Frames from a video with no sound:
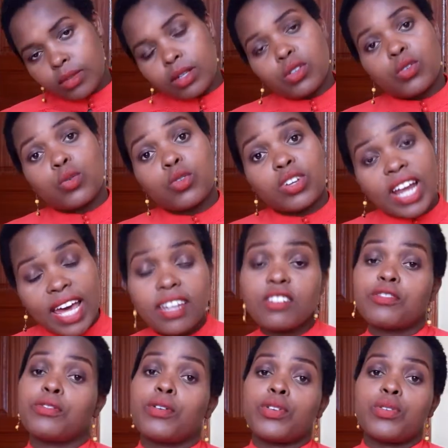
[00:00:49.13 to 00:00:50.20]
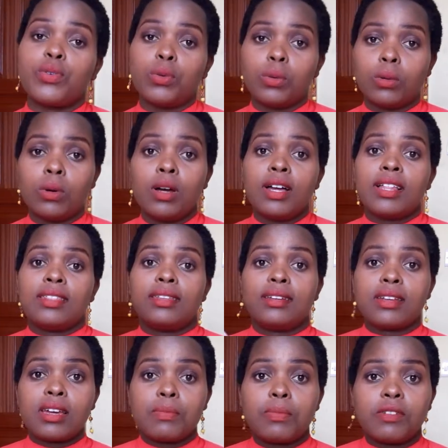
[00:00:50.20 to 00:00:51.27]
write for you, the
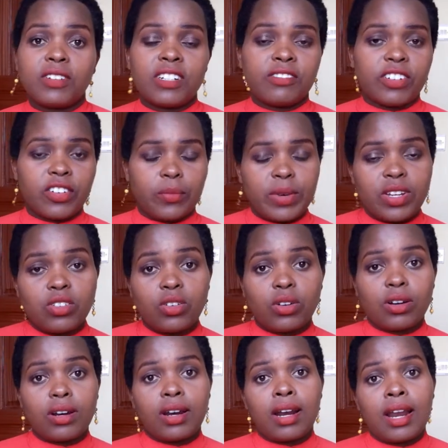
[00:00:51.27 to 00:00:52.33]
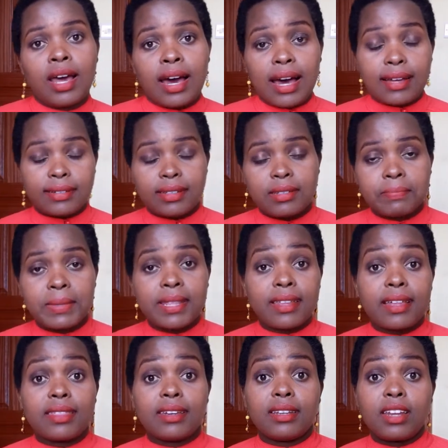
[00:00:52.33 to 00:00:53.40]
type of environmental assessment that
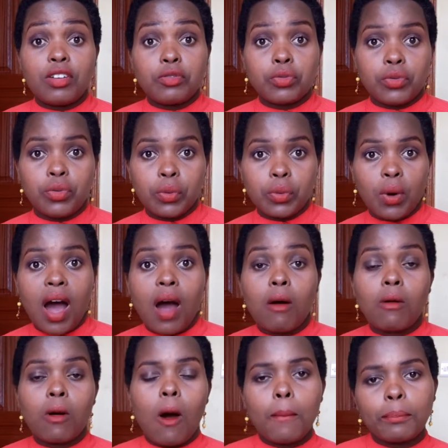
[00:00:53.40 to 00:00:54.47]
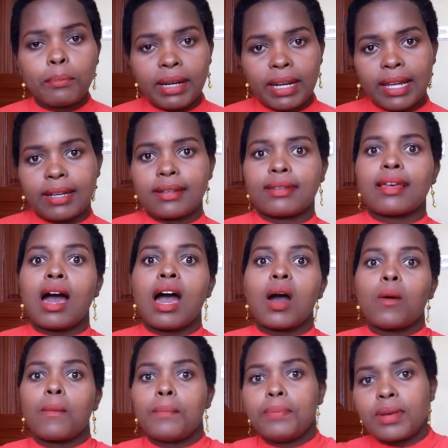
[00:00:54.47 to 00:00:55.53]
they need to do, how complex,
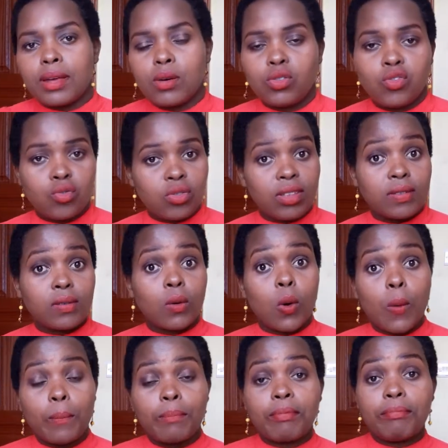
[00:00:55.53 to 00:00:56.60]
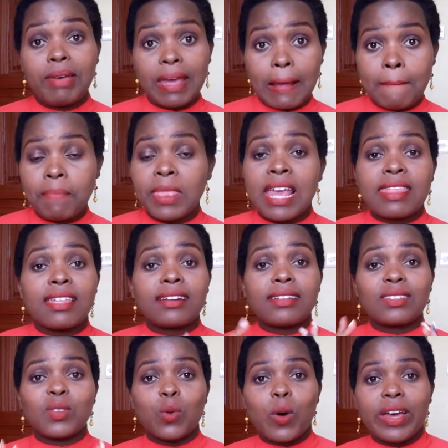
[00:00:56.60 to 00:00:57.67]
how big should the scope be. That
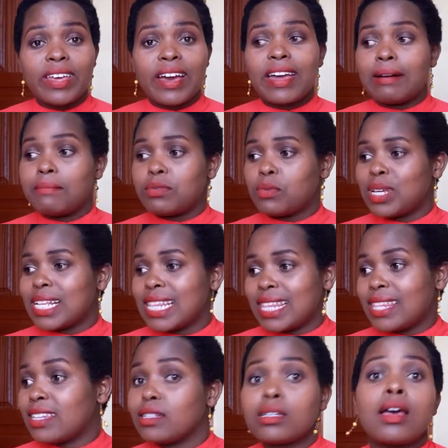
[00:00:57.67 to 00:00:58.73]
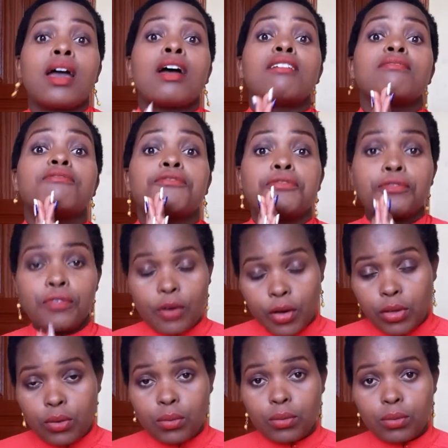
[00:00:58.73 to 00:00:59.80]
is why I am doing this for
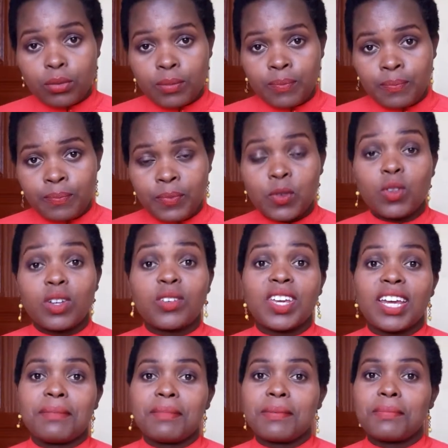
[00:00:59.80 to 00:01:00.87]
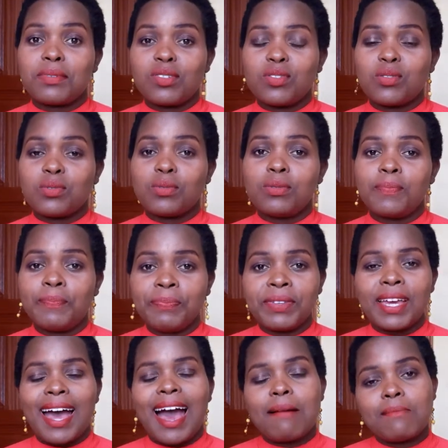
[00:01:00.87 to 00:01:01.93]
you, so that you can be able to,
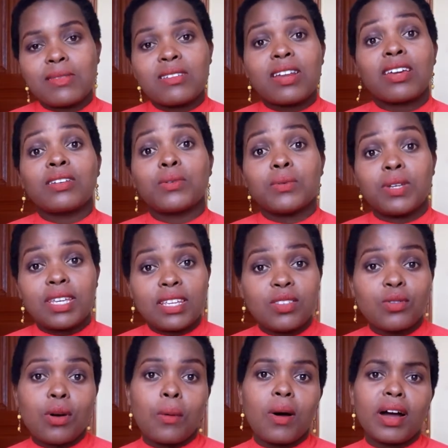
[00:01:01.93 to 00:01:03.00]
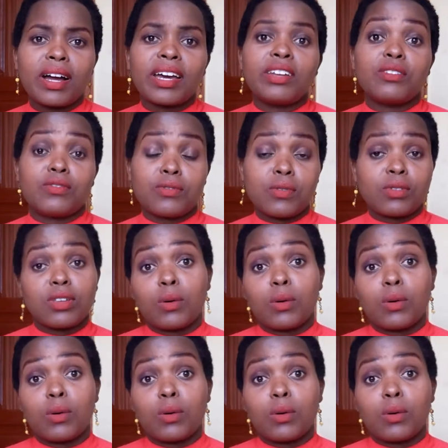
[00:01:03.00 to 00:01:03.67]
I'm trying to ease your work, and of course I